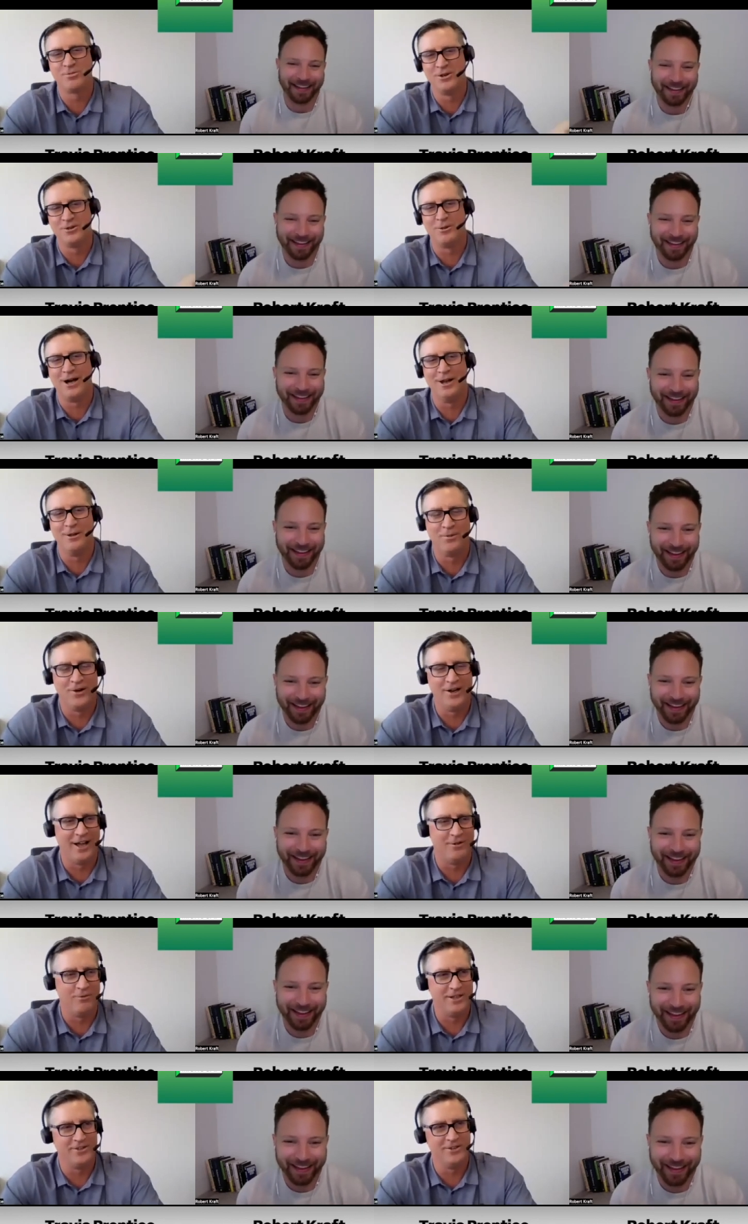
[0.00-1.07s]
Speaker 1: worthwhile to point
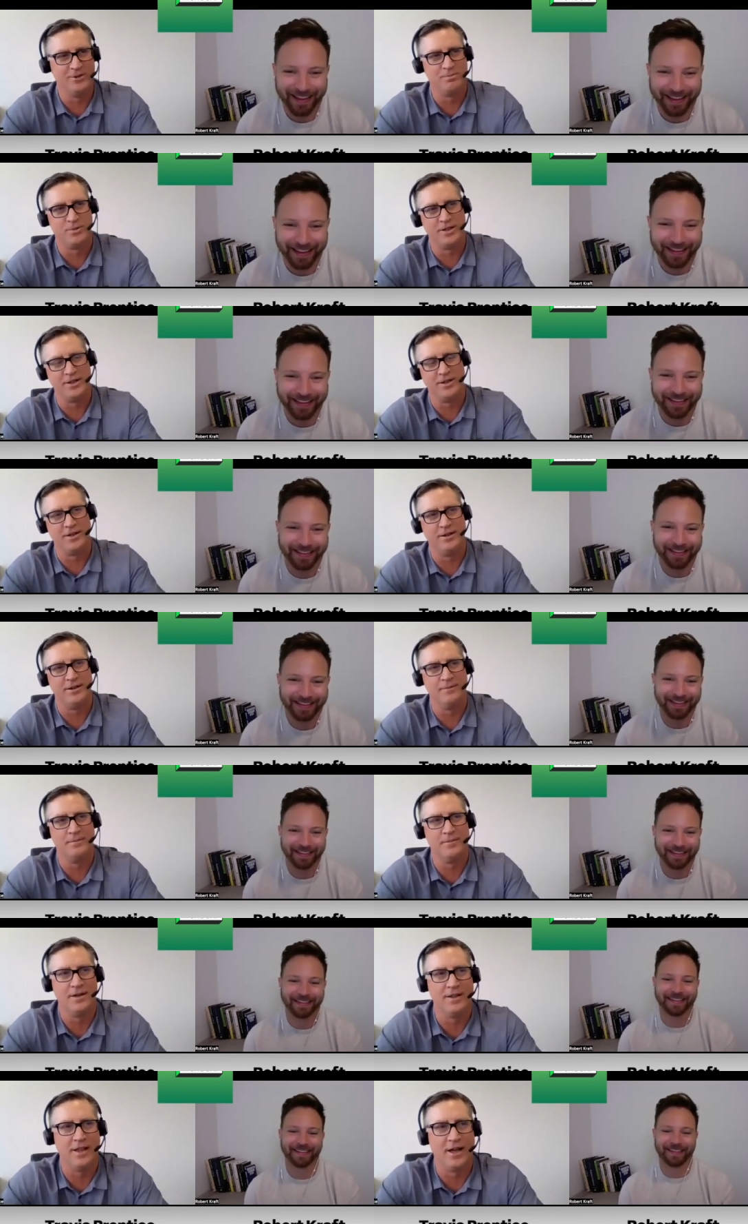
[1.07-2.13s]
out. We do put
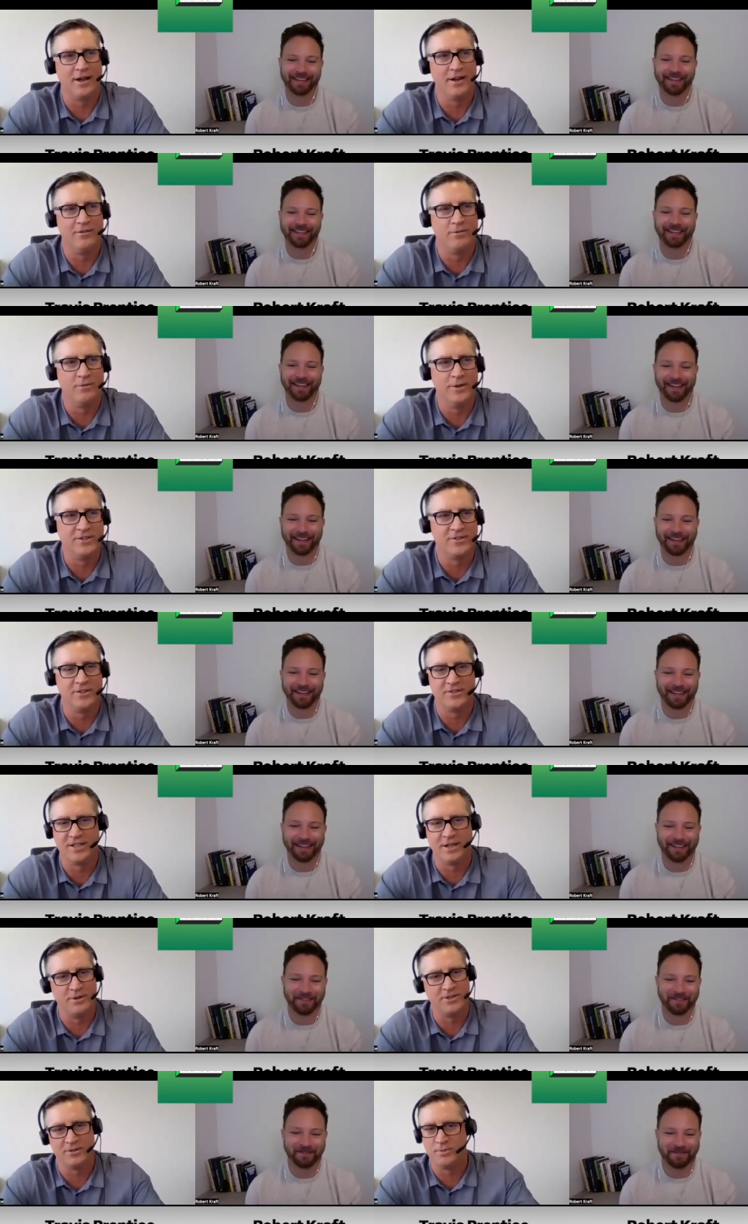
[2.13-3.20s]
um a lot of research
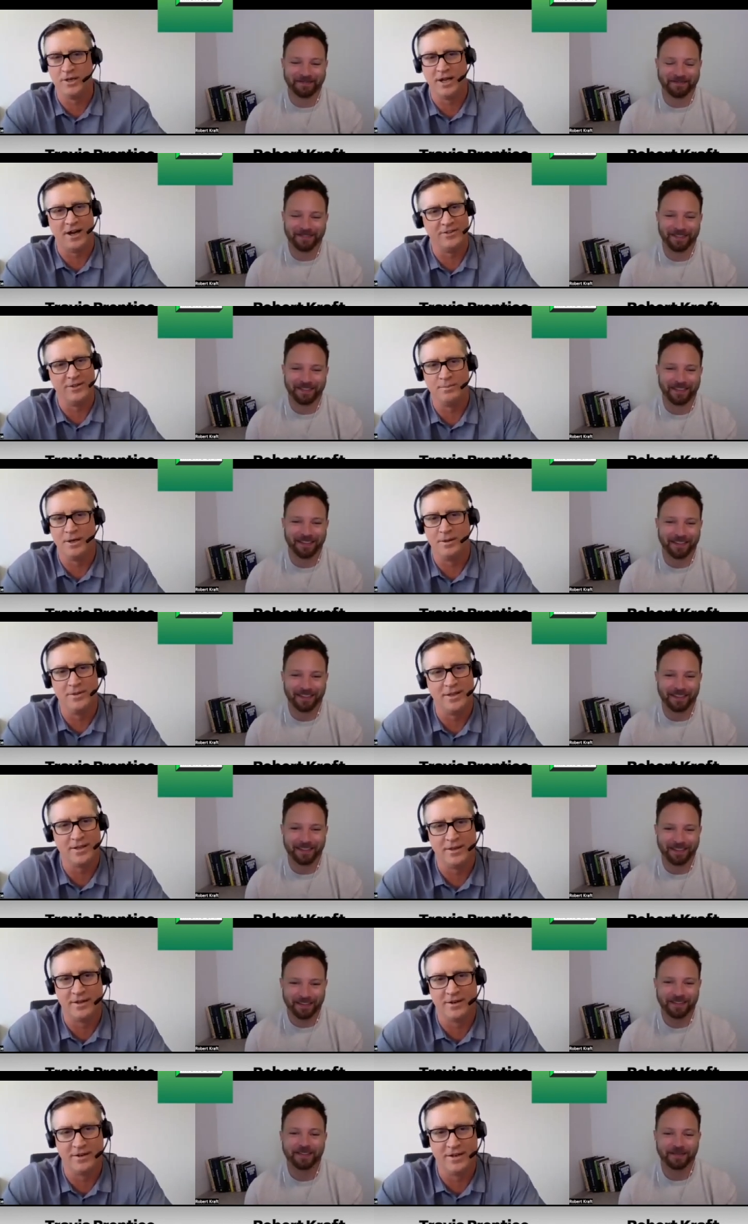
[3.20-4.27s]
that we just put out in the
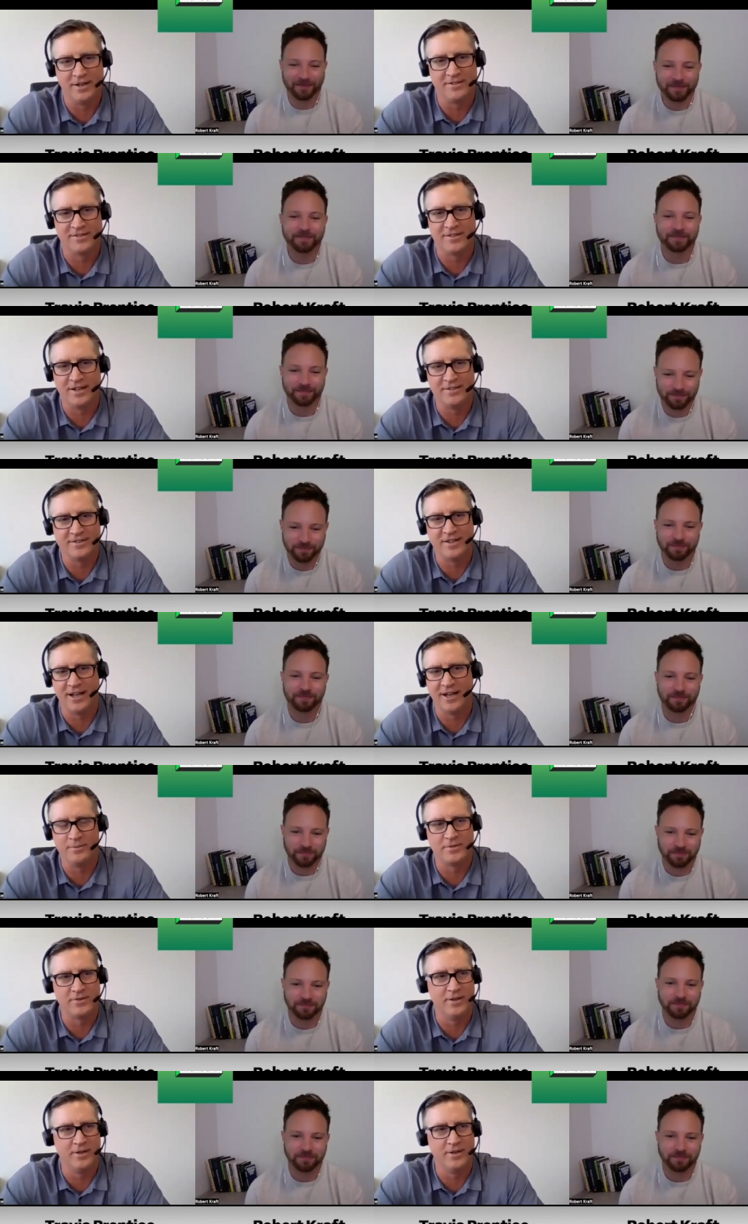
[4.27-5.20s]
public on our Insights tab.